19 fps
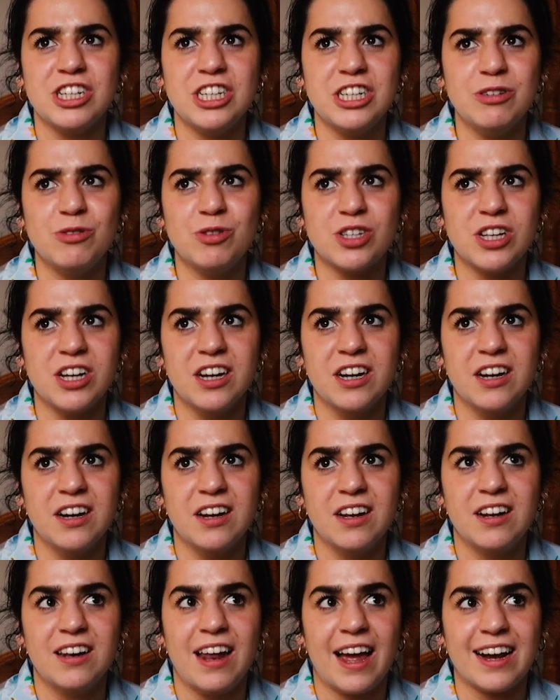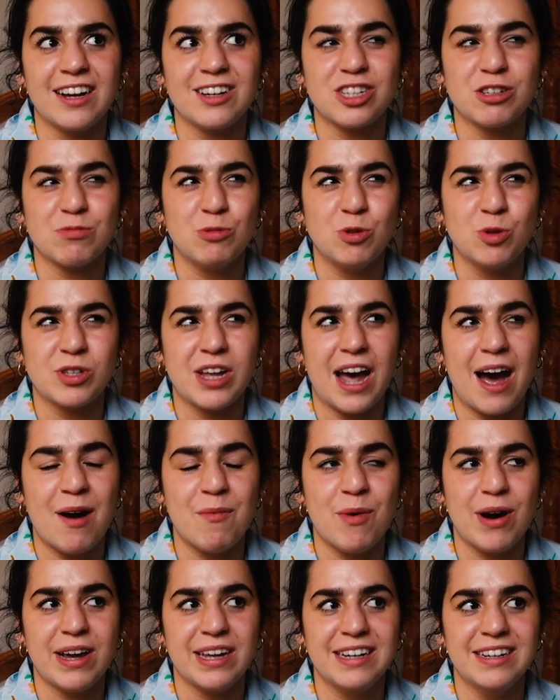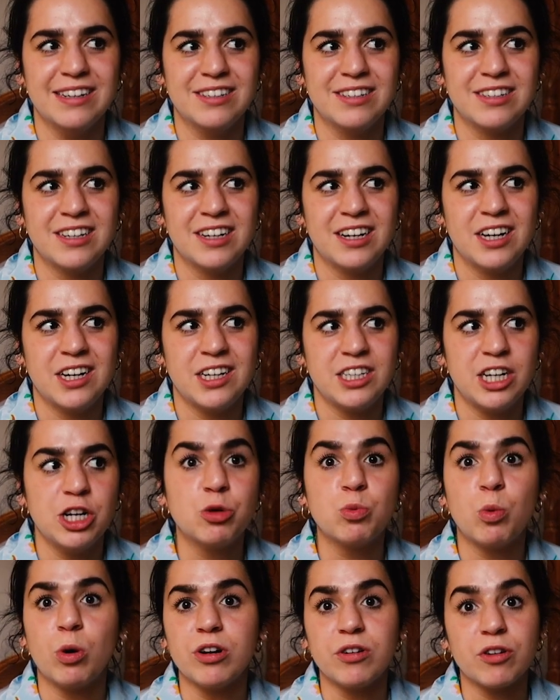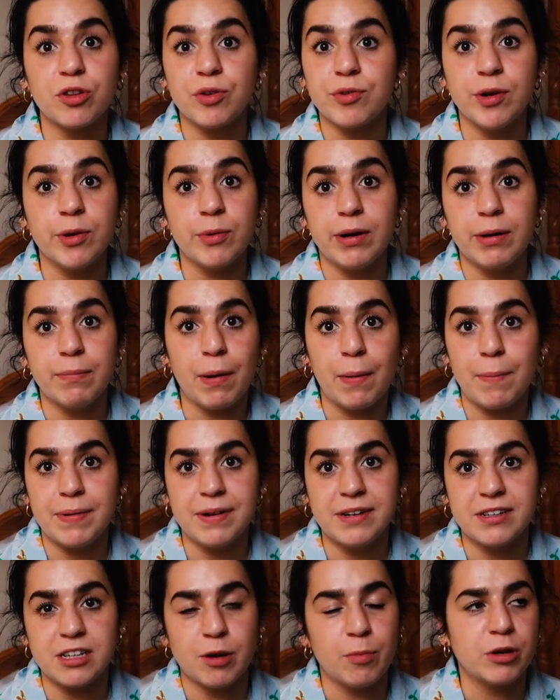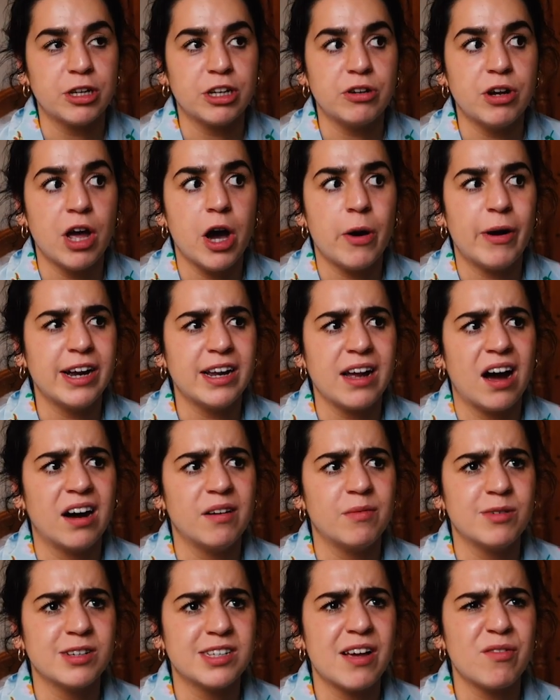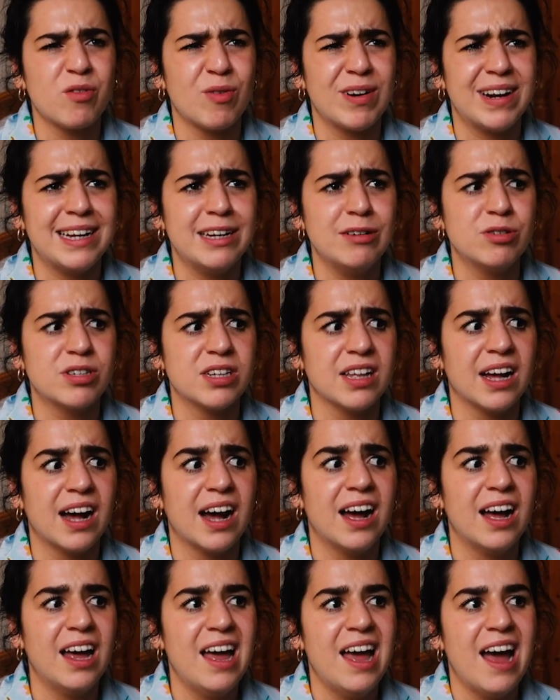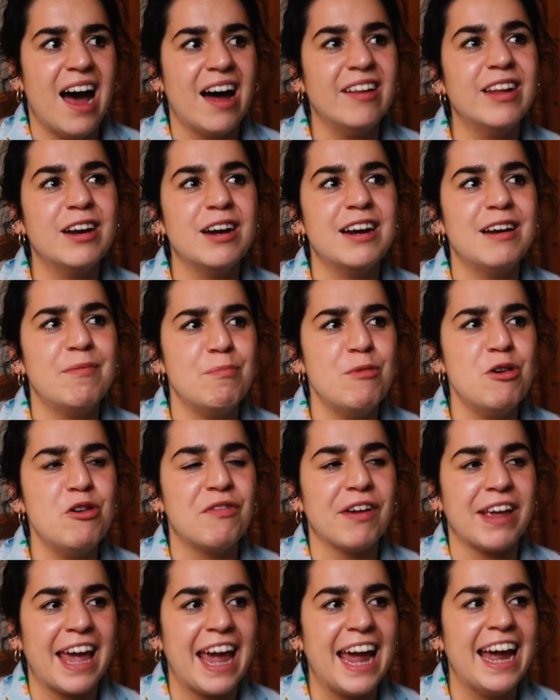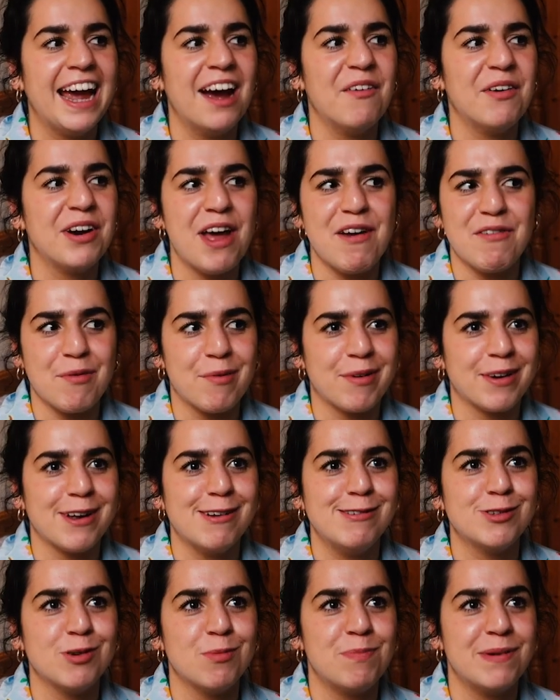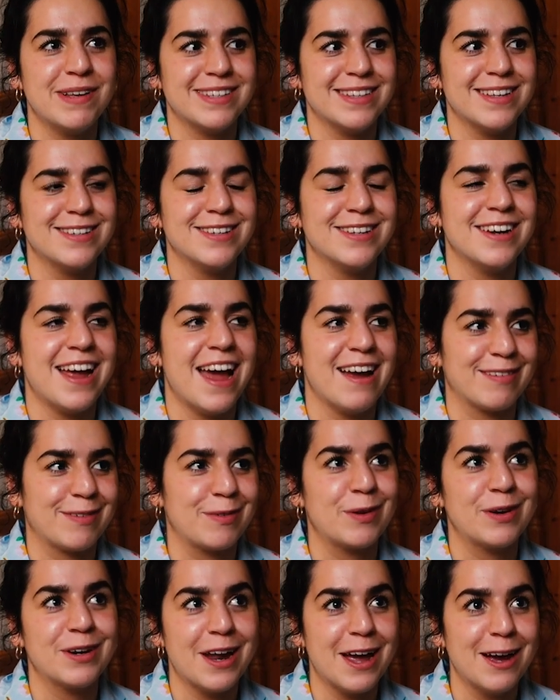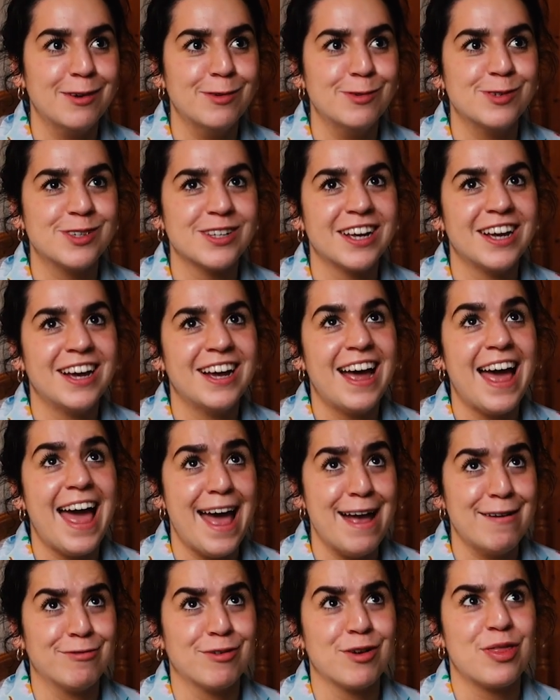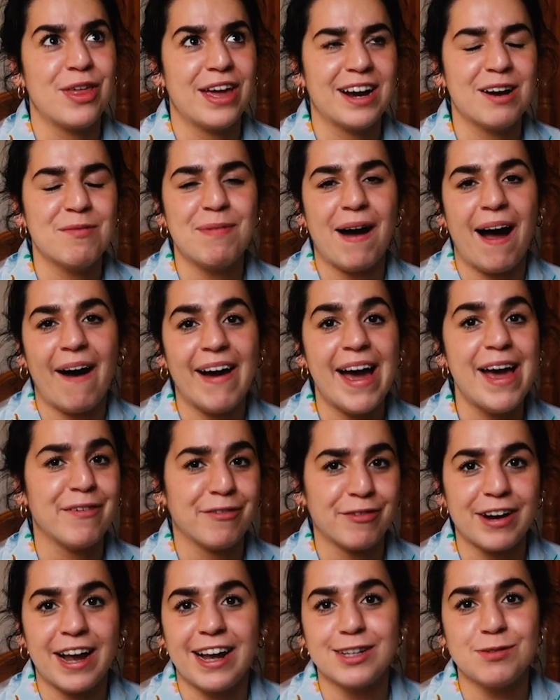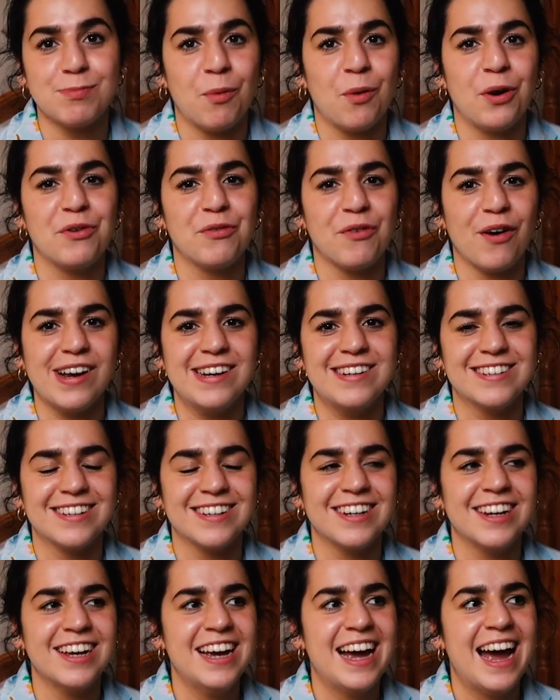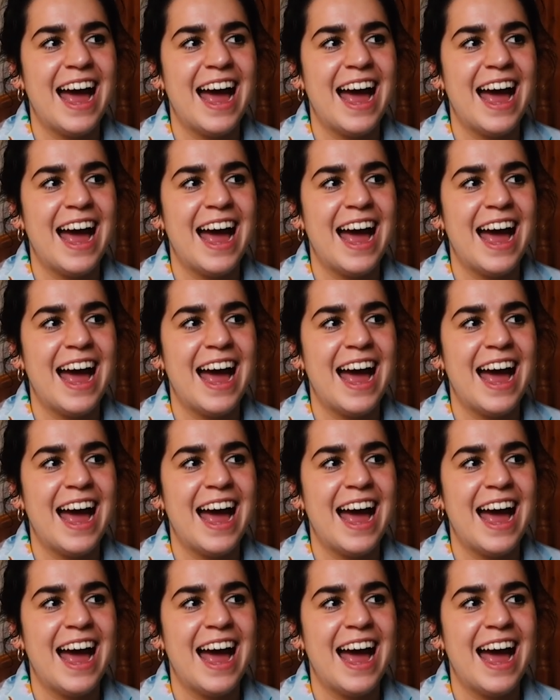used to like a small town where you'd wander through and bump into someone you know. I was never really used to that. And then moving here when everyone knows your business and everyone knows everything about every ex-boyfriend and